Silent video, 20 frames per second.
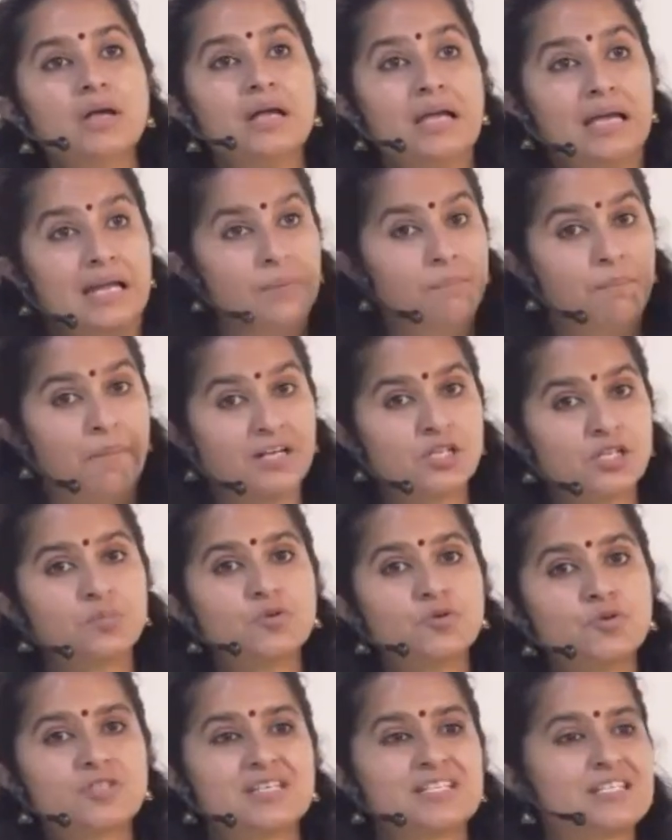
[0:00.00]
in a much more
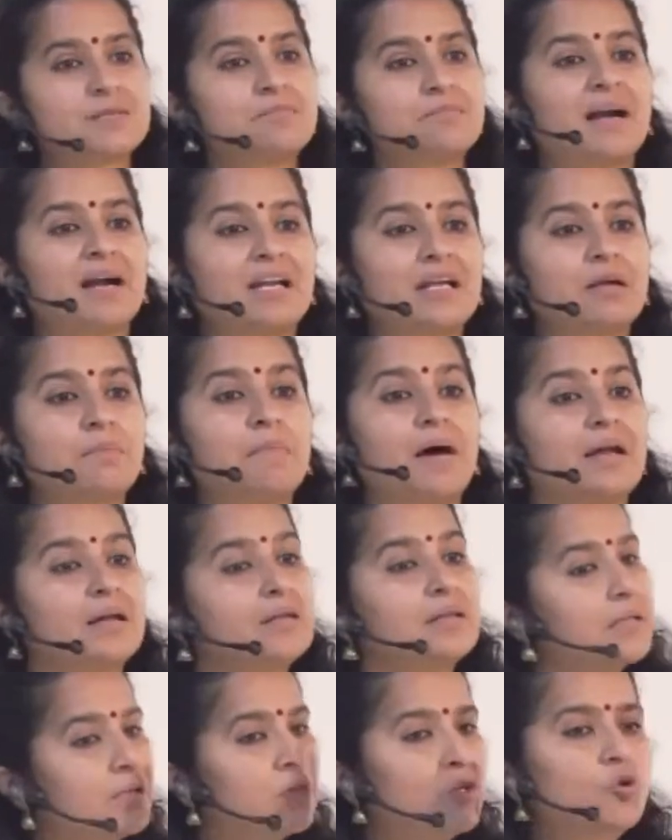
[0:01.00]
systematic manner
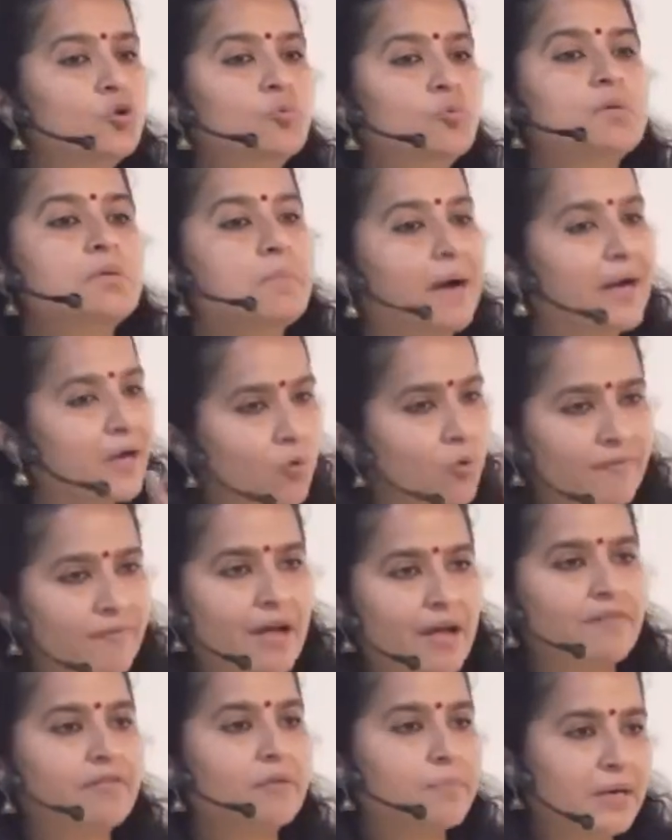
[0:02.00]
than the human mind could have
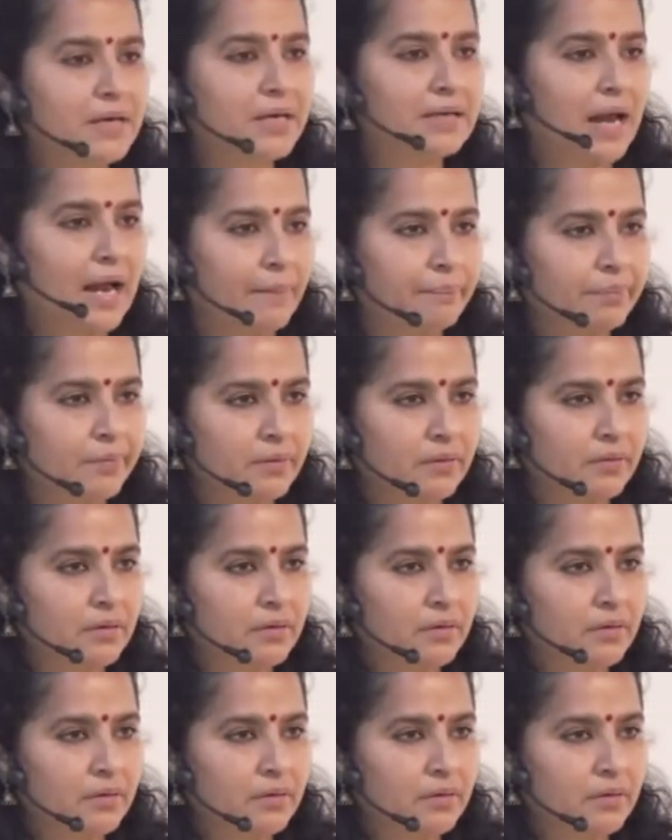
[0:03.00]
ever made it happen.